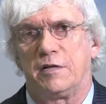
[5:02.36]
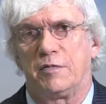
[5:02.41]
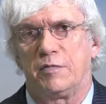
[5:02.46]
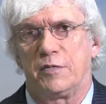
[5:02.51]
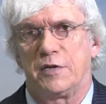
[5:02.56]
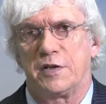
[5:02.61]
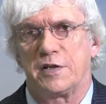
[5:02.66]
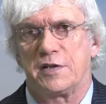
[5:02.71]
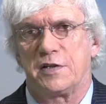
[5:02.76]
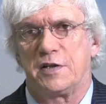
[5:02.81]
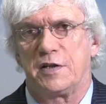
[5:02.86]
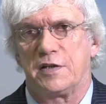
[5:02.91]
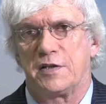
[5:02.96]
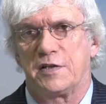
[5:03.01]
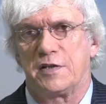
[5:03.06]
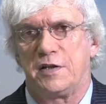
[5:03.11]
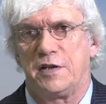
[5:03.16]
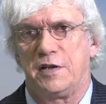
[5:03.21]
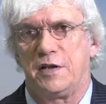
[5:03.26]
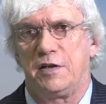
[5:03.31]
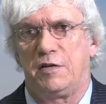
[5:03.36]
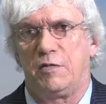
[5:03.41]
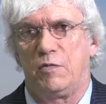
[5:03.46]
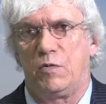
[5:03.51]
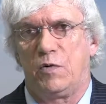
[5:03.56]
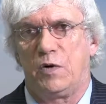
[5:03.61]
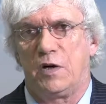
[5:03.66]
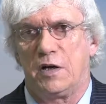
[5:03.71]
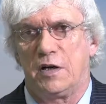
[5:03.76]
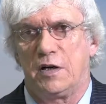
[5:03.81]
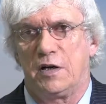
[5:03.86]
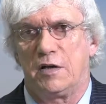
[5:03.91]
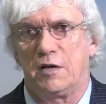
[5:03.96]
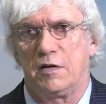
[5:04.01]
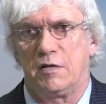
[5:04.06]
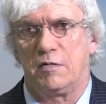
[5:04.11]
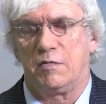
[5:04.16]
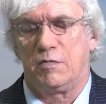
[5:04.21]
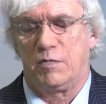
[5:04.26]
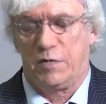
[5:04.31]
must exceed
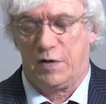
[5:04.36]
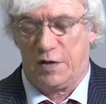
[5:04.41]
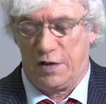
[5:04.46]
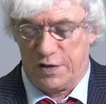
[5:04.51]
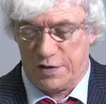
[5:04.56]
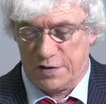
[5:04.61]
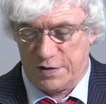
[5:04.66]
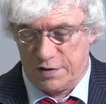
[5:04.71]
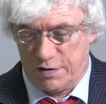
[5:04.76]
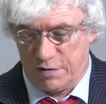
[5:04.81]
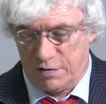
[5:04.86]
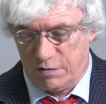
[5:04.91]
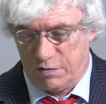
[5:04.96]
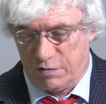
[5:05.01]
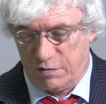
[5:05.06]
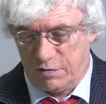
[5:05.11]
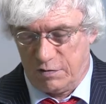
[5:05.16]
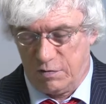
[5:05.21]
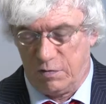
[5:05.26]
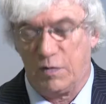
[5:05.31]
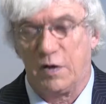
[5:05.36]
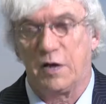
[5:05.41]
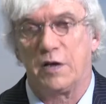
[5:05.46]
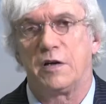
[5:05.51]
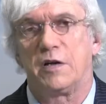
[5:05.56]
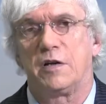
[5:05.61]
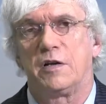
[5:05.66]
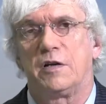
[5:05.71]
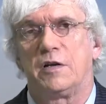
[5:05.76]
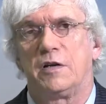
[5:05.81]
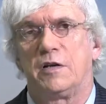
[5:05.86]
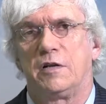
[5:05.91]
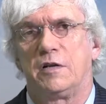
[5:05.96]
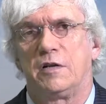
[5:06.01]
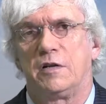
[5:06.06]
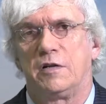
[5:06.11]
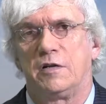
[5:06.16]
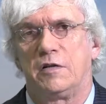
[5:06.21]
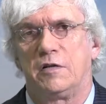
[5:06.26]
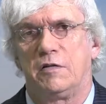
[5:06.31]
1 plus 1
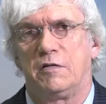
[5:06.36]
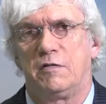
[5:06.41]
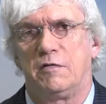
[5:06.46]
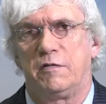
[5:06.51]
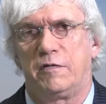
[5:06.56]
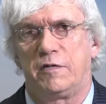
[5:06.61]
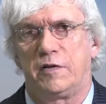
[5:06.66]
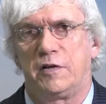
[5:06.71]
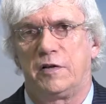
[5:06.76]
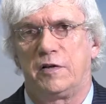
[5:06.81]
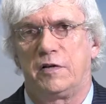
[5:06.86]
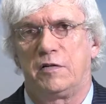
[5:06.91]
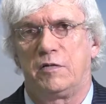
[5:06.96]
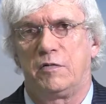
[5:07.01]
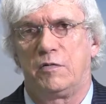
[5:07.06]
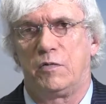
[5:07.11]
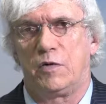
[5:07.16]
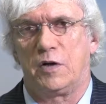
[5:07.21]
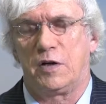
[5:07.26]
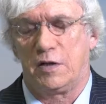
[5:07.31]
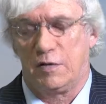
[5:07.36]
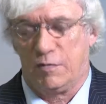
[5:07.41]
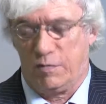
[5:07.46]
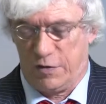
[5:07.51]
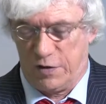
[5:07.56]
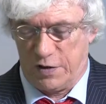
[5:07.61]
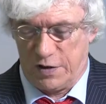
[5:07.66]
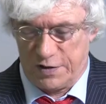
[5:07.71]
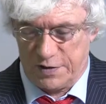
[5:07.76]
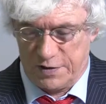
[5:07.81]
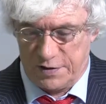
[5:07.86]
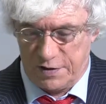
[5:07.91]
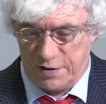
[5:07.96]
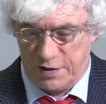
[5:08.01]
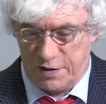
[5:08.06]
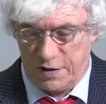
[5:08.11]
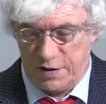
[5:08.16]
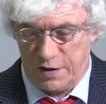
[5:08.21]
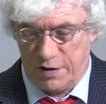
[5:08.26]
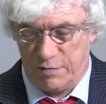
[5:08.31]
over 1 plus
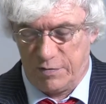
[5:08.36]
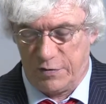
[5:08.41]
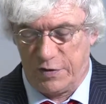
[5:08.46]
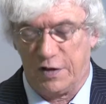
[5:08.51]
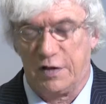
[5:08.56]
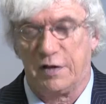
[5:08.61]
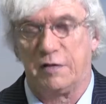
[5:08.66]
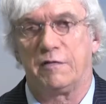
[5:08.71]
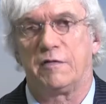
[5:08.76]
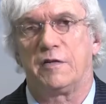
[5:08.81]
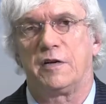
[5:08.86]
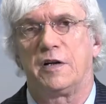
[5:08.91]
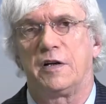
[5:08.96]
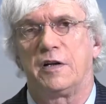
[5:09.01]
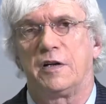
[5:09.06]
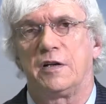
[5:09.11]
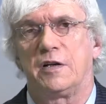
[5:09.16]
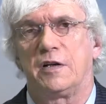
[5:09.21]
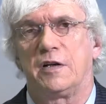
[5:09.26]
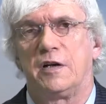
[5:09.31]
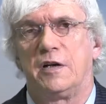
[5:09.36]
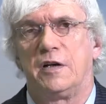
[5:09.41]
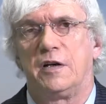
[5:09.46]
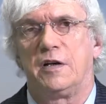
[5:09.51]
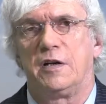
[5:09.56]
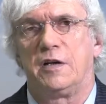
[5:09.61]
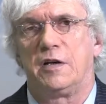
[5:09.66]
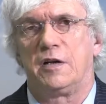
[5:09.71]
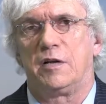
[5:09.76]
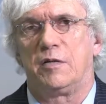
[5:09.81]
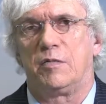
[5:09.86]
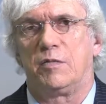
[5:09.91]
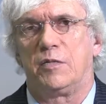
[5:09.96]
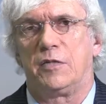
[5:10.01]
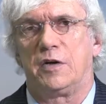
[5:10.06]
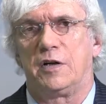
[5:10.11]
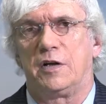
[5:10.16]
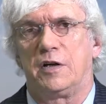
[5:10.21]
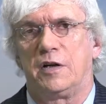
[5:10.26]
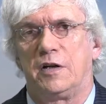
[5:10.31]
lambda divided
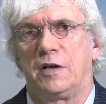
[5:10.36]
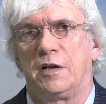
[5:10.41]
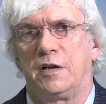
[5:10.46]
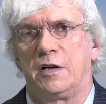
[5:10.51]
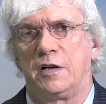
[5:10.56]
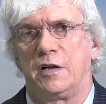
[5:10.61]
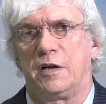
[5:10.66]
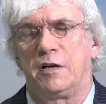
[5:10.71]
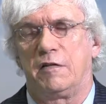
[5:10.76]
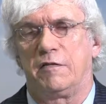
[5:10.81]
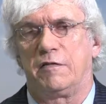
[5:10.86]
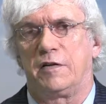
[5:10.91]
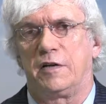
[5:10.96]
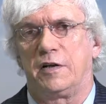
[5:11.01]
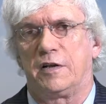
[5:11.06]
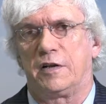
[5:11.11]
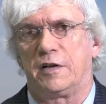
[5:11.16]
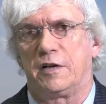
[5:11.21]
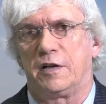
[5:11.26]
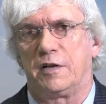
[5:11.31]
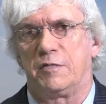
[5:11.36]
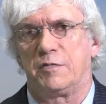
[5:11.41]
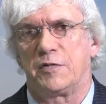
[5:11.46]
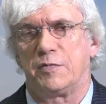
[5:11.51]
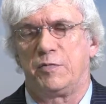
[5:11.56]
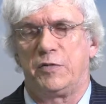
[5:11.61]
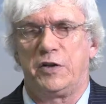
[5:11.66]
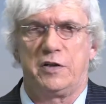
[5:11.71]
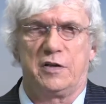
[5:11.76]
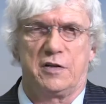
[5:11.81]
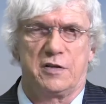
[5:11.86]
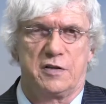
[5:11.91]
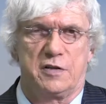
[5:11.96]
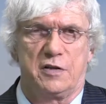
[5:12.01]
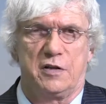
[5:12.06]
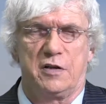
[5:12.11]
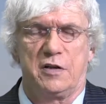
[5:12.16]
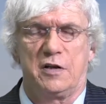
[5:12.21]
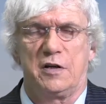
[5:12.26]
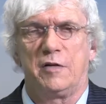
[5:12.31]
by alpha times beta
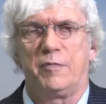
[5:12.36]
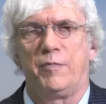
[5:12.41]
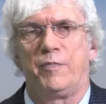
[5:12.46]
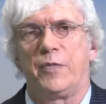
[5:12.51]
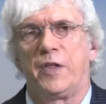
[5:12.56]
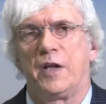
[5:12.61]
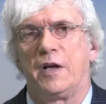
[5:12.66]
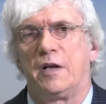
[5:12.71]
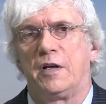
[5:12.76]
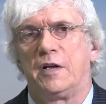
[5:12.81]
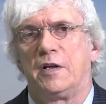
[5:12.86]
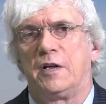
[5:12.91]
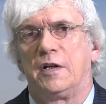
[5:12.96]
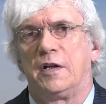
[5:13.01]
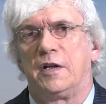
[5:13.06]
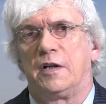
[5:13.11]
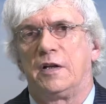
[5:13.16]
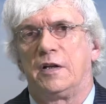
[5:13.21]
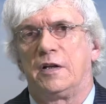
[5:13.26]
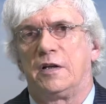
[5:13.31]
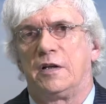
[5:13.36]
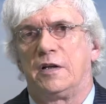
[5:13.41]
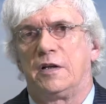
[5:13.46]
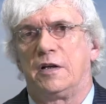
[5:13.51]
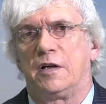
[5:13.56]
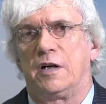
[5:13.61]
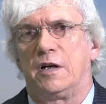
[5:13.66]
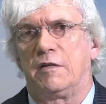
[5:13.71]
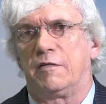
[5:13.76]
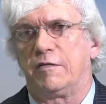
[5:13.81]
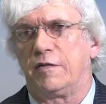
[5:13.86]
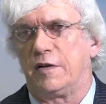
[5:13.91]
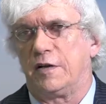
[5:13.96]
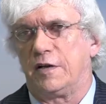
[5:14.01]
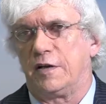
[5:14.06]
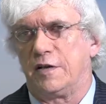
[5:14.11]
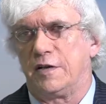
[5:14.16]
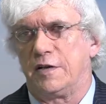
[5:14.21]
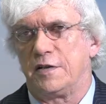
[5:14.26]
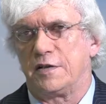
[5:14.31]
star.
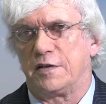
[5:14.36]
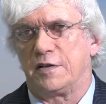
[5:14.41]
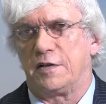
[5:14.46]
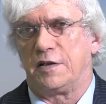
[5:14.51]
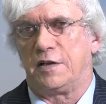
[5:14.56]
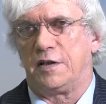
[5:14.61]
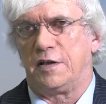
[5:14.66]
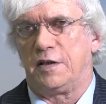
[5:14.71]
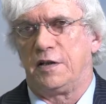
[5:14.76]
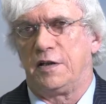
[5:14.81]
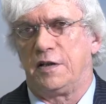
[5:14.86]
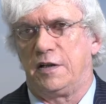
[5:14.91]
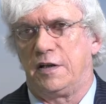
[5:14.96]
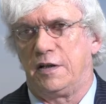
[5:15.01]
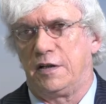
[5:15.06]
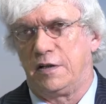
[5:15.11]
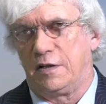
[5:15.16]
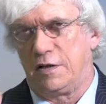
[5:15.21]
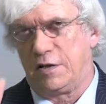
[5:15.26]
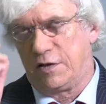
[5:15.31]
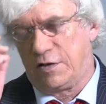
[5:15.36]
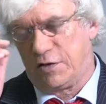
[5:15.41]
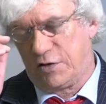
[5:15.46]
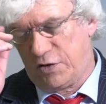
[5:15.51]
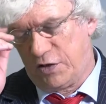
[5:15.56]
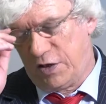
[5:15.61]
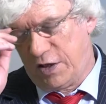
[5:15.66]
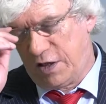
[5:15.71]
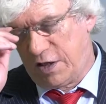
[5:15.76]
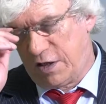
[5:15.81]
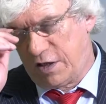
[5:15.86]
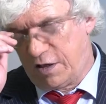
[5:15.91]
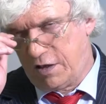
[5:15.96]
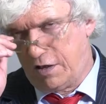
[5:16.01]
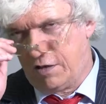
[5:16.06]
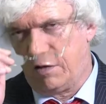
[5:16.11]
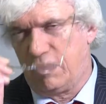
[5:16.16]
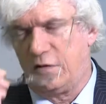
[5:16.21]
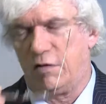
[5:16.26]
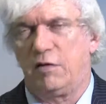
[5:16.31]
Alpha is the
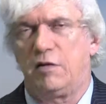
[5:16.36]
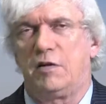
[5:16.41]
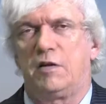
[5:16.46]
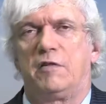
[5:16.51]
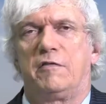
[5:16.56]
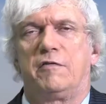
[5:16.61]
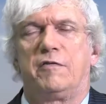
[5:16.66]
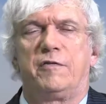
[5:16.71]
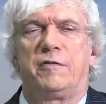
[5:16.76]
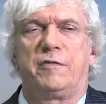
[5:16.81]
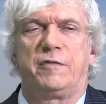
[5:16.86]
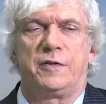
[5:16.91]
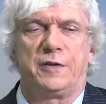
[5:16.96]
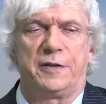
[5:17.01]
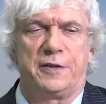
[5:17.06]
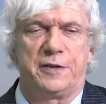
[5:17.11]
share of